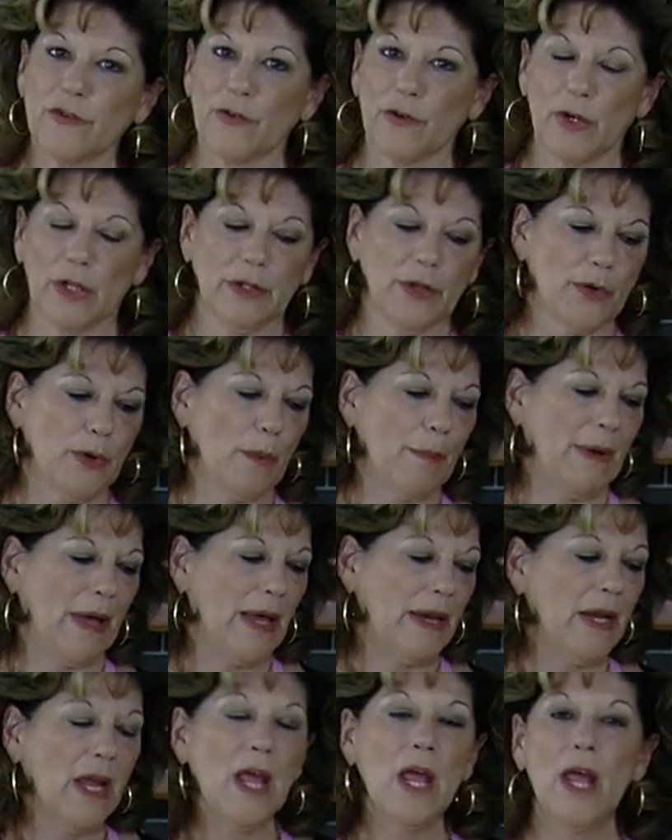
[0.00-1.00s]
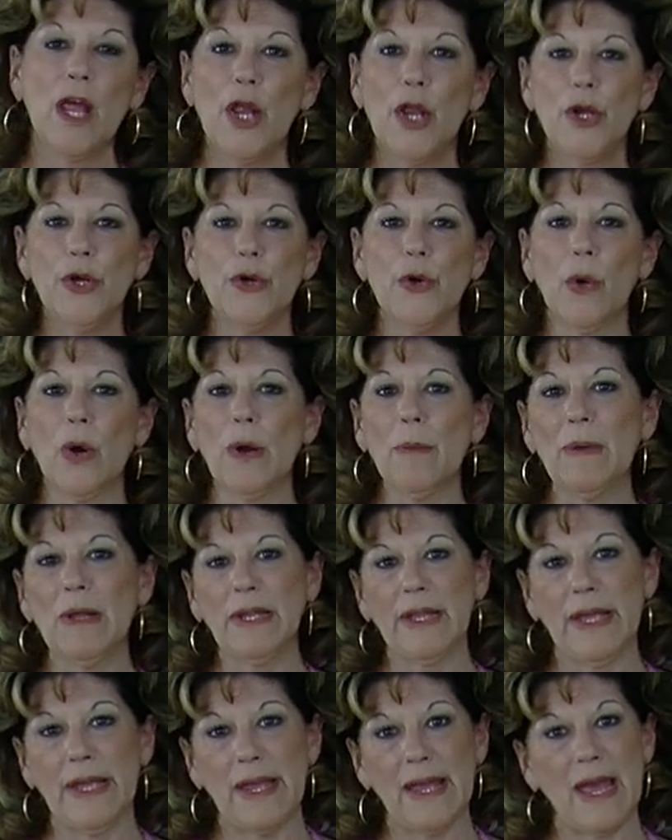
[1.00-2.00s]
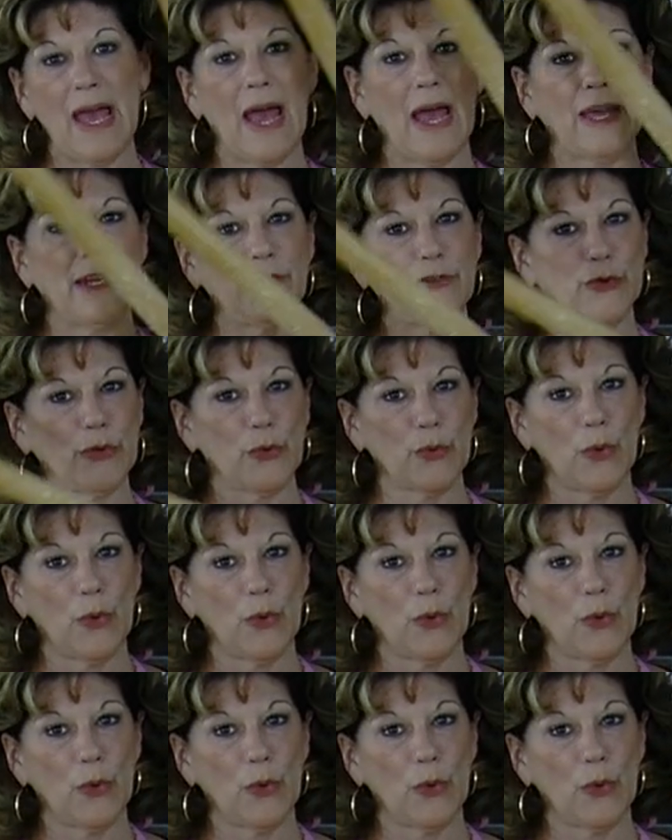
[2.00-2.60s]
for a little bit. Normally I do